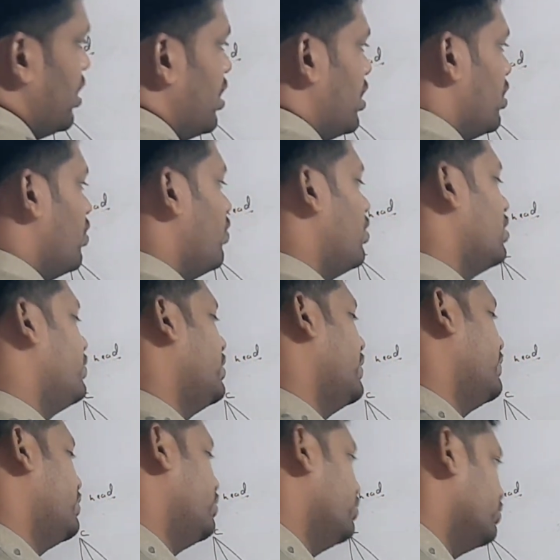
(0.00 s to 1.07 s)
Now what we
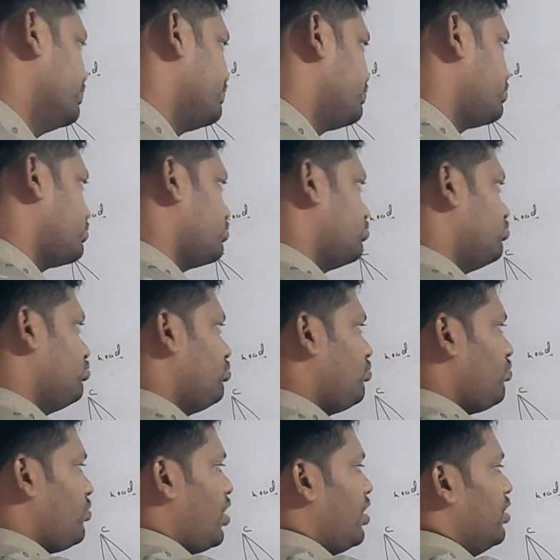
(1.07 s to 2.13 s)
have to do?
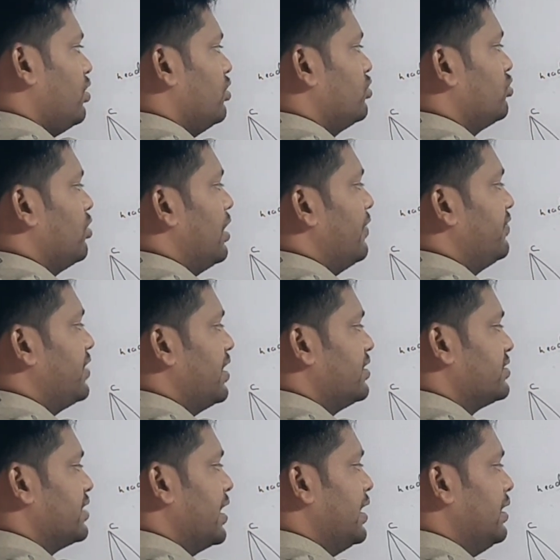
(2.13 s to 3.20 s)
So left hand
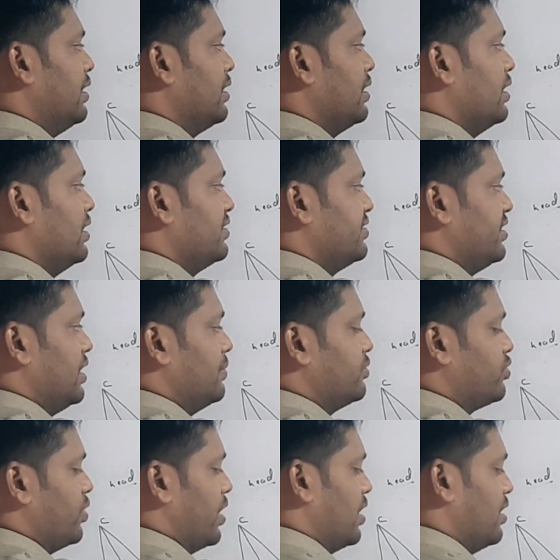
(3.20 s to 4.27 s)
side CM
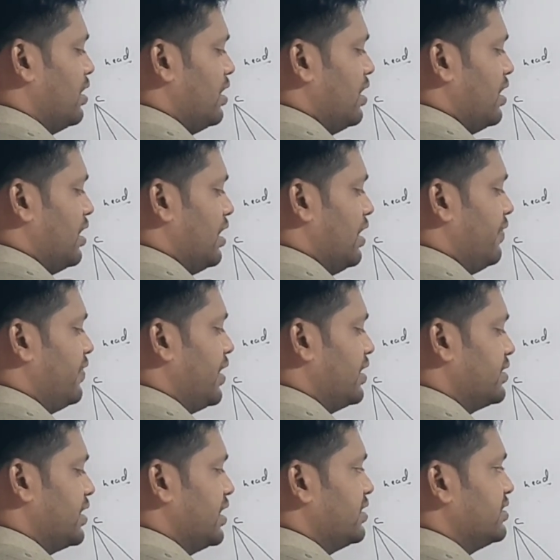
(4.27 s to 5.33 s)
square, left hand
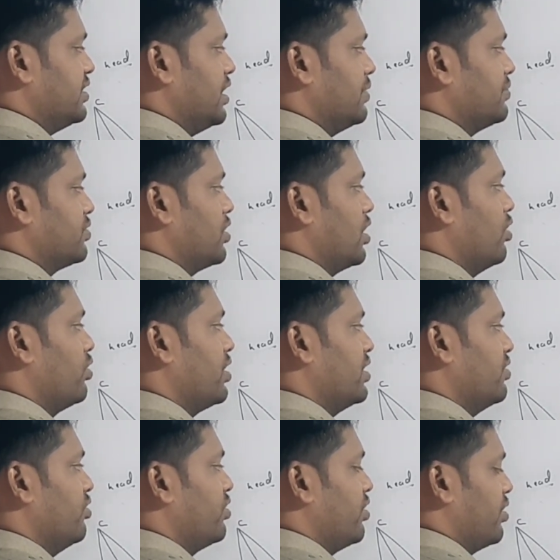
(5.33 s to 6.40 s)
side CM square.
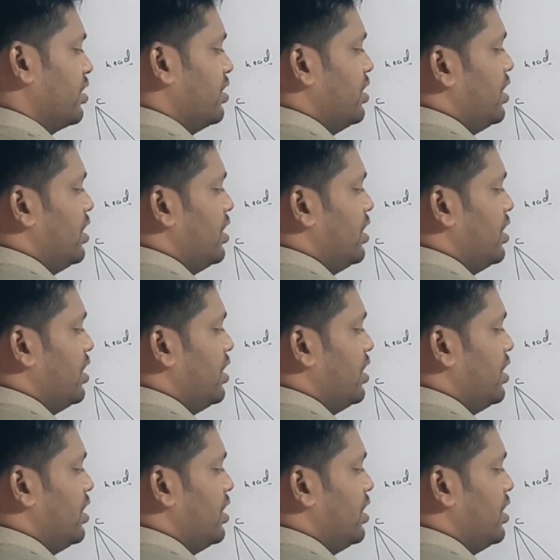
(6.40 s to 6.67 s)
Okay.